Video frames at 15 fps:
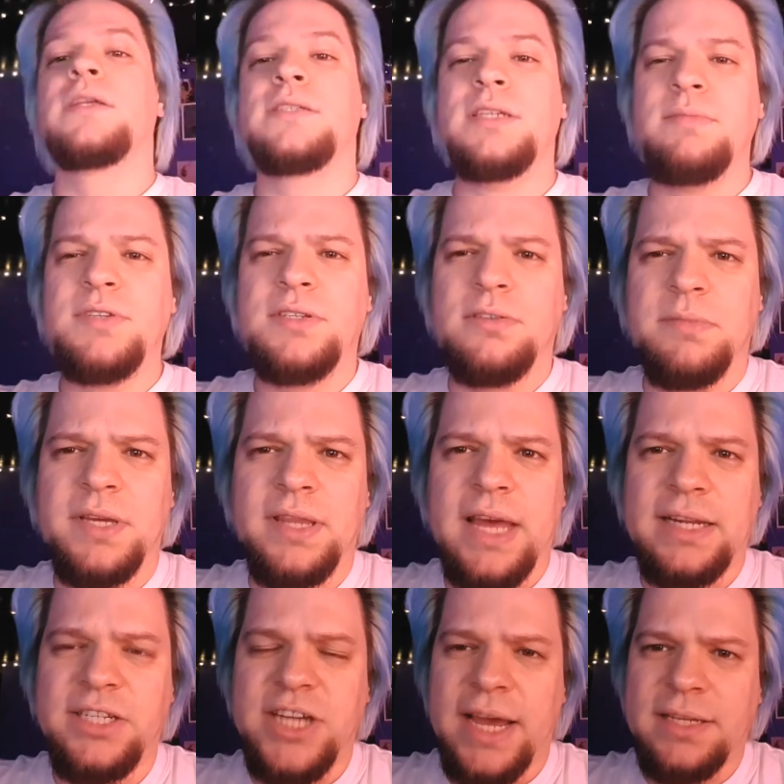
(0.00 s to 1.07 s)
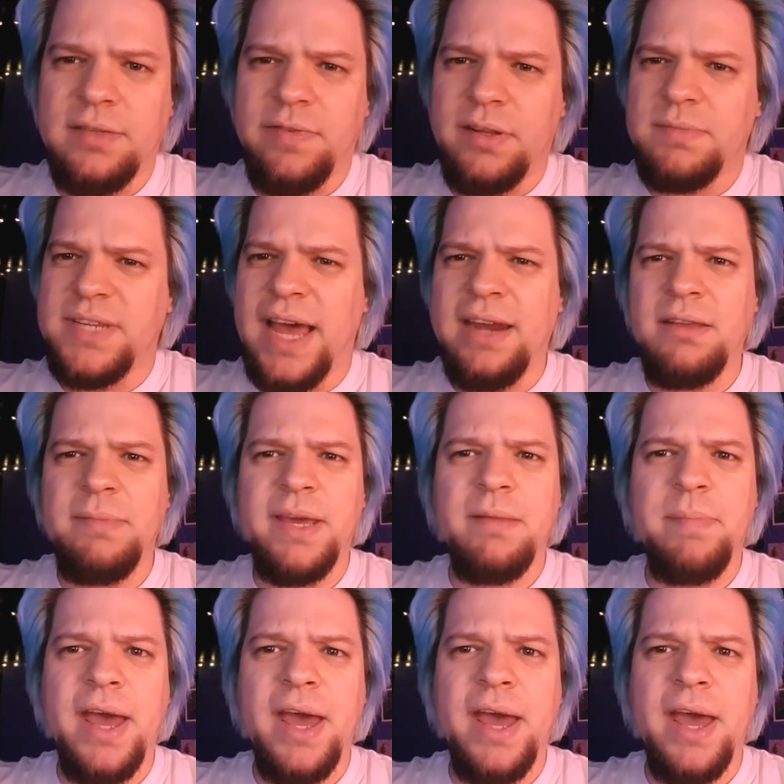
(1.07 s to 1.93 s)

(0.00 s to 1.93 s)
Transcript: Seems to me that Jax Films hadn't made a